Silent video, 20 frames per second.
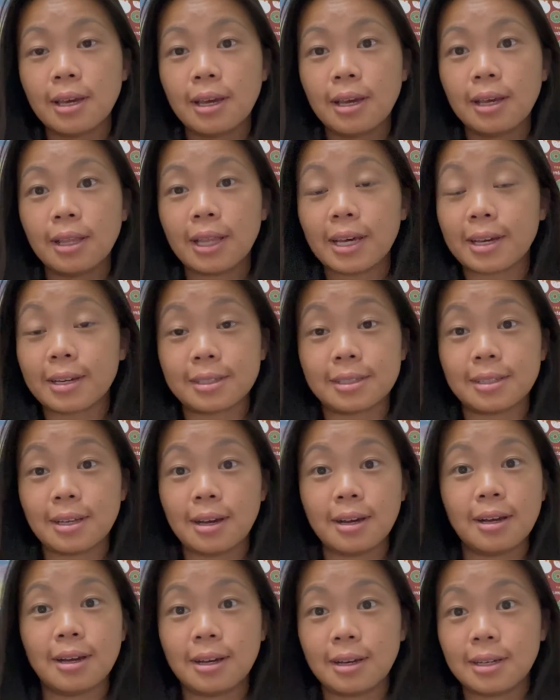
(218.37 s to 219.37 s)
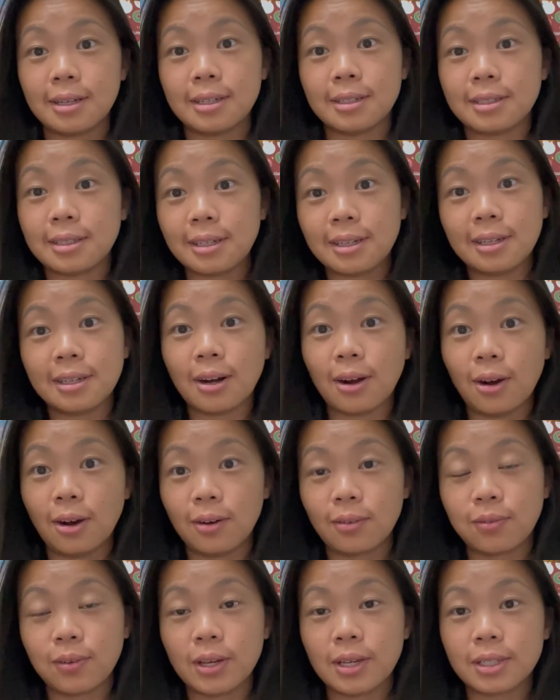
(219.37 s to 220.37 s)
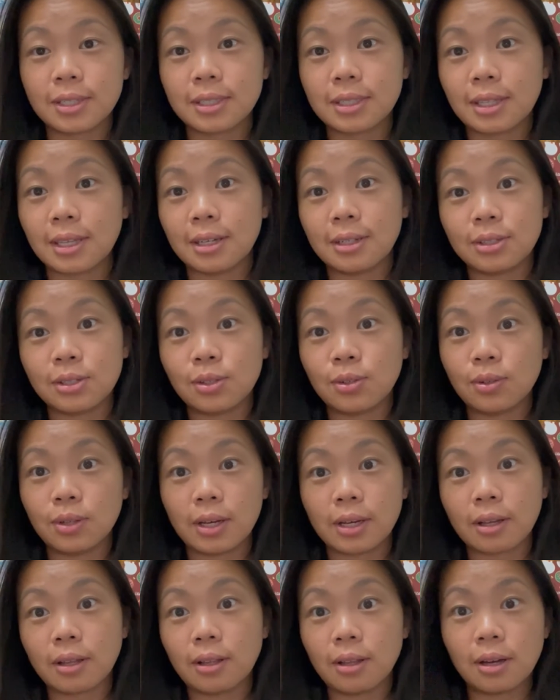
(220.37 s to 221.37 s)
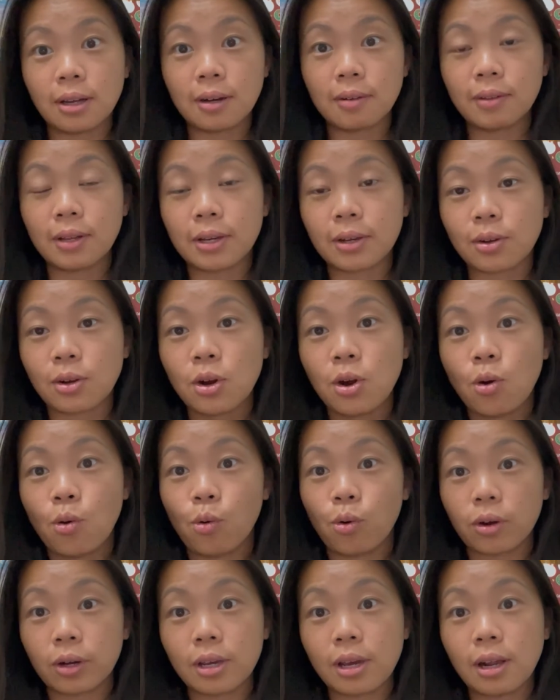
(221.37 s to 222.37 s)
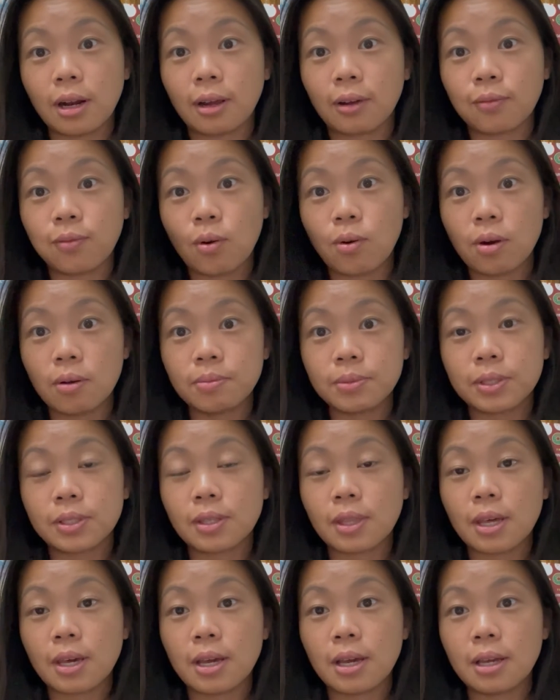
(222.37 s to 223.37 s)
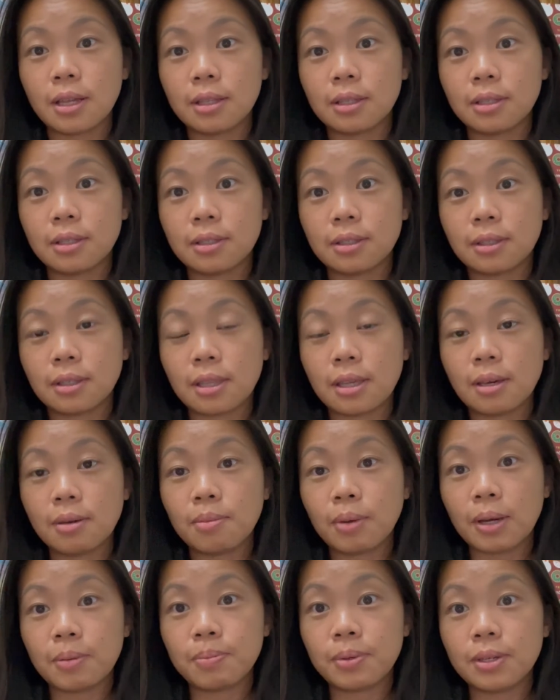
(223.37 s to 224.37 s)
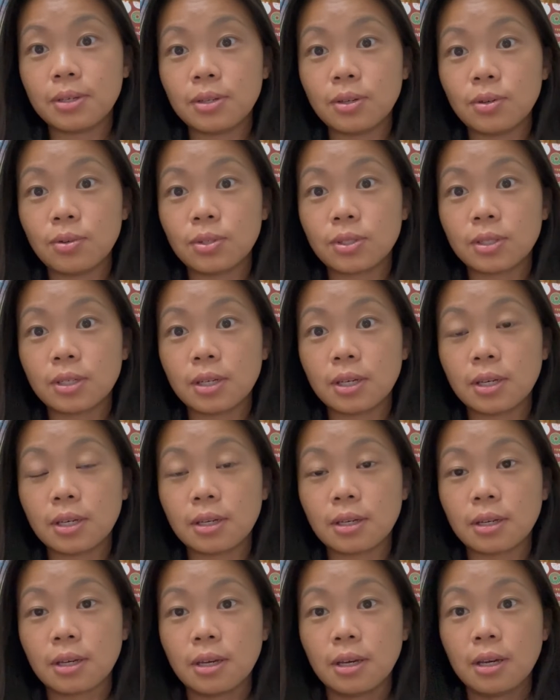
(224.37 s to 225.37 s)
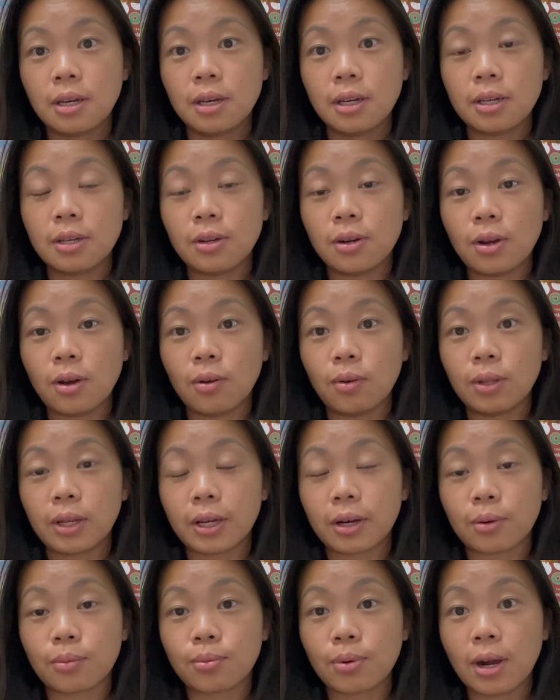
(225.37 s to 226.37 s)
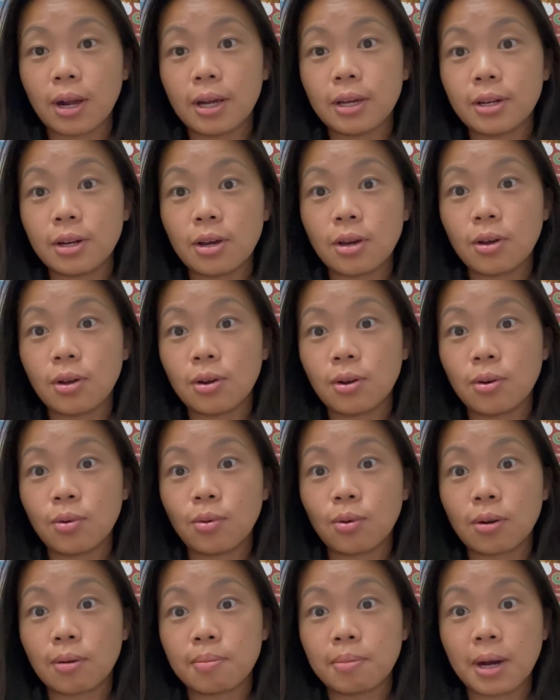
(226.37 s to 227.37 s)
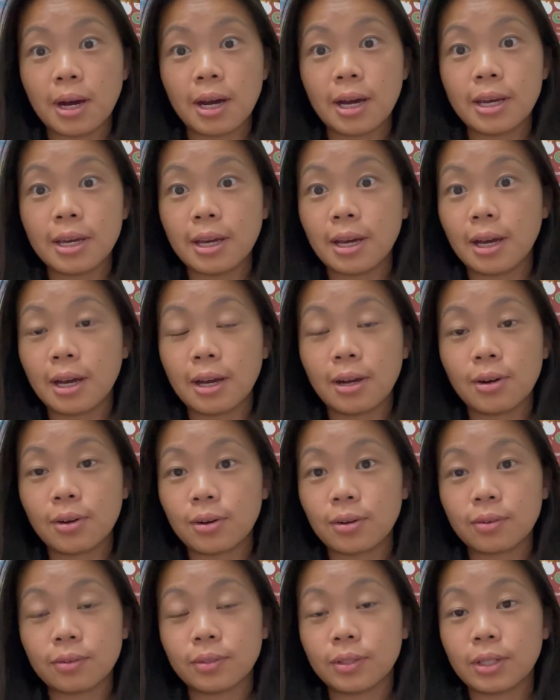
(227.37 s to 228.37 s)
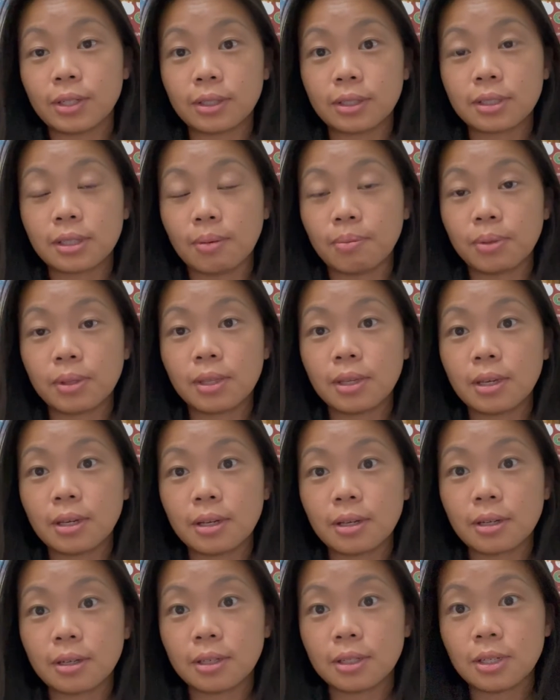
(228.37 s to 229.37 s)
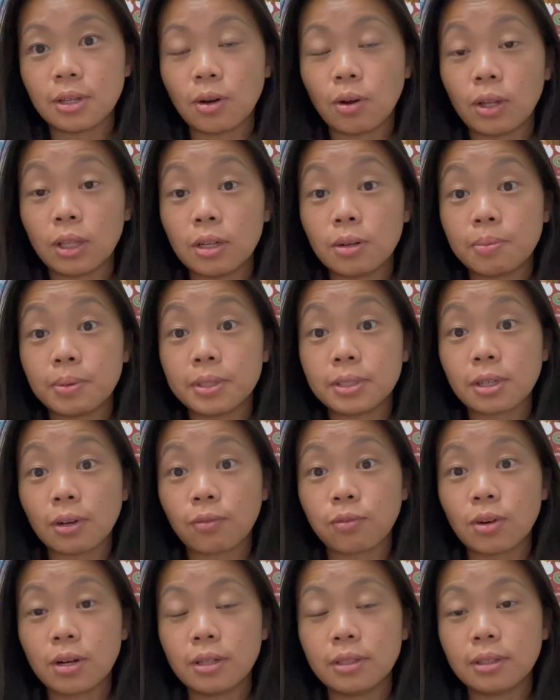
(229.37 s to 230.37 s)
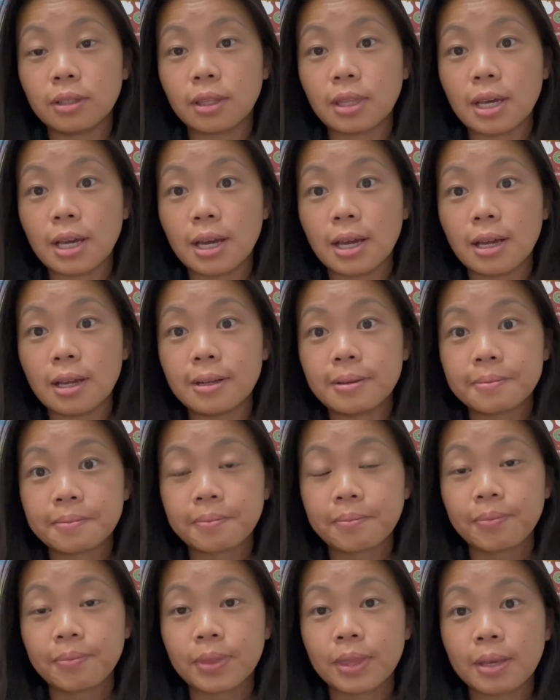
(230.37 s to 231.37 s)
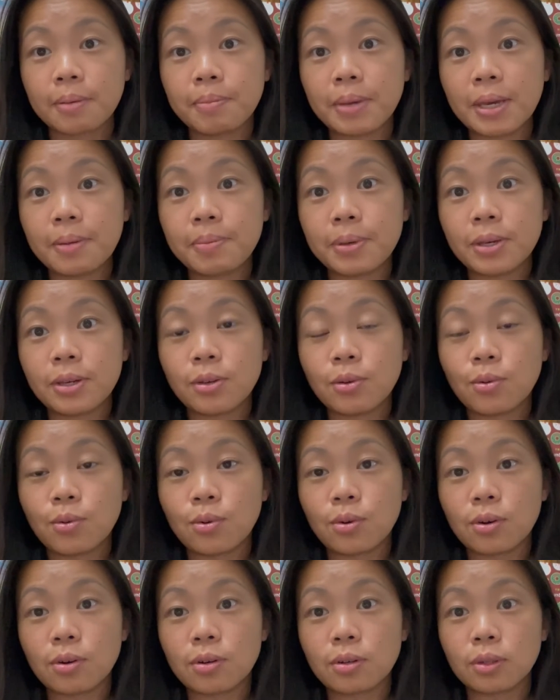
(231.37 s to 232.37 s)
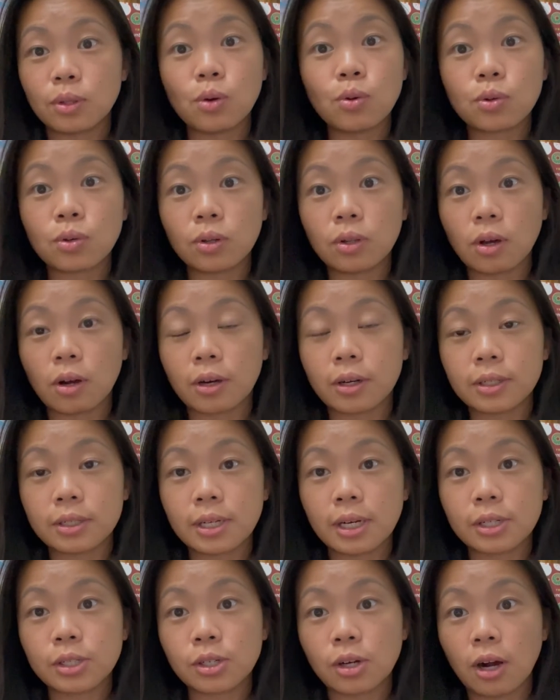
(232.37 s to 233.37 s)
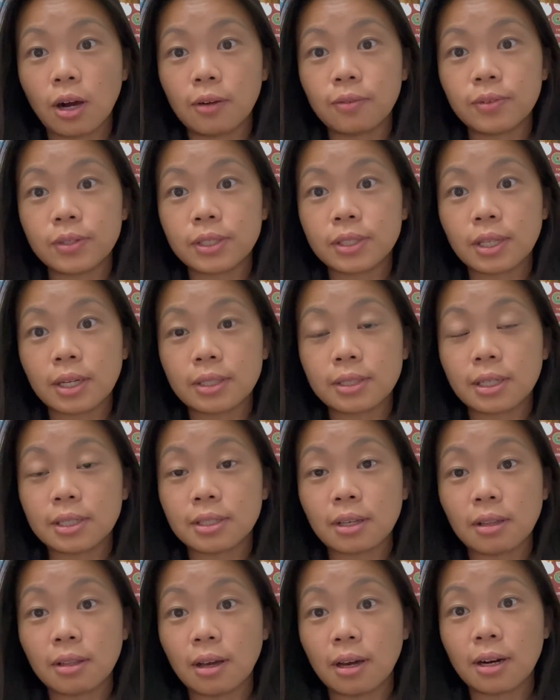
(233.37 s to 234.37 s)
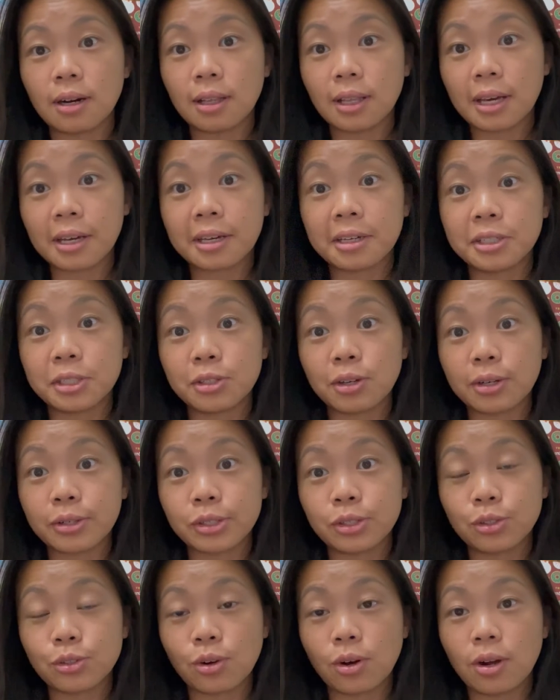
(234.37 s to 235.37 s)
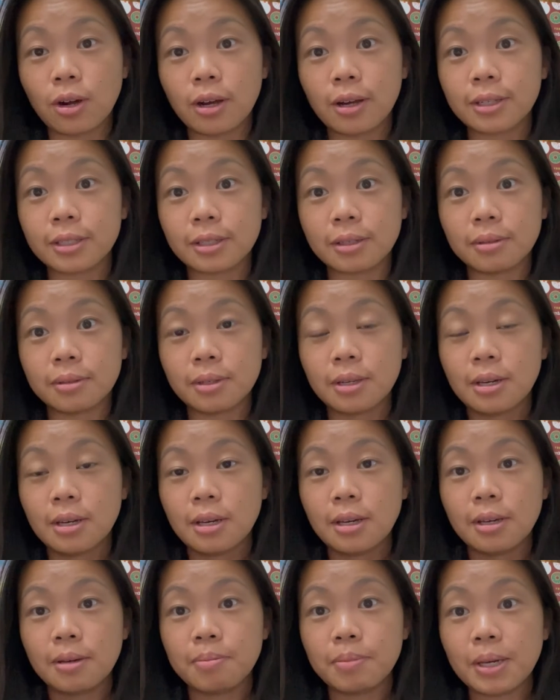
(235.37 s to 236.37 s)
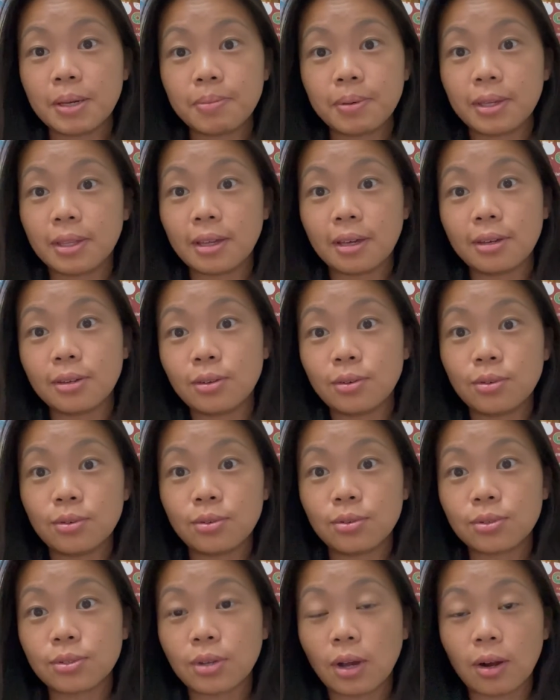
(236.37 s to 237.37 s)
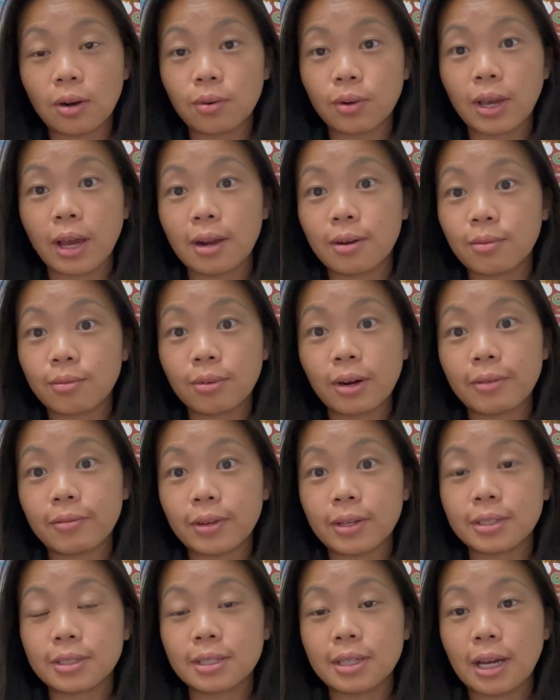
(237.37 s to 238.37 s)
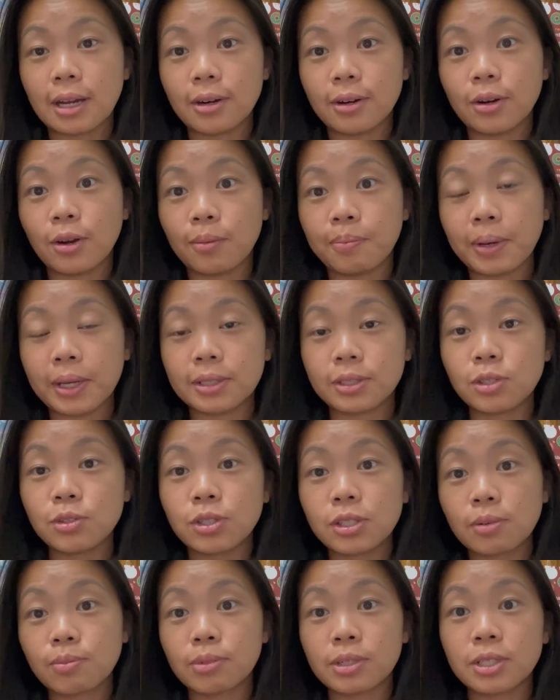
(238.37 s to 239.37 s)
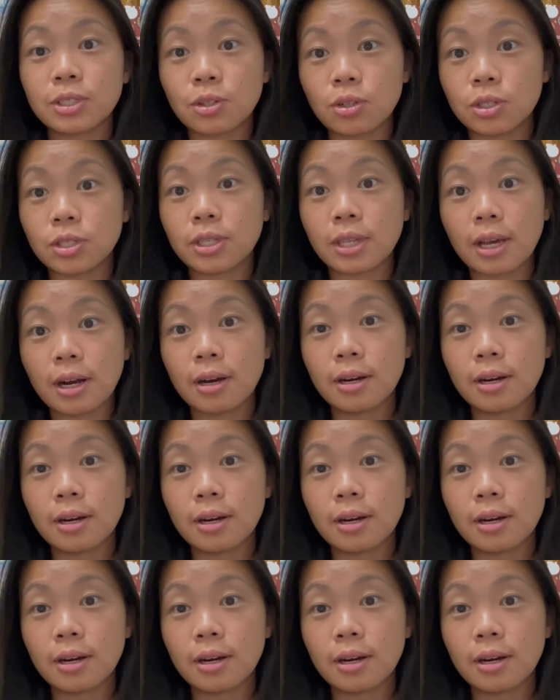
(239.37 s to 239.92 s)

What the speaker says: like a Zaha Hadid office, they do like a lot of like organic forms, then they might be using like a Rhino or Maya, or like something, a little bit different than maybe your local architecture office that does a lot of like construction drawings, and maybe they use AutoCAD and Revit. I don't know, but do some research there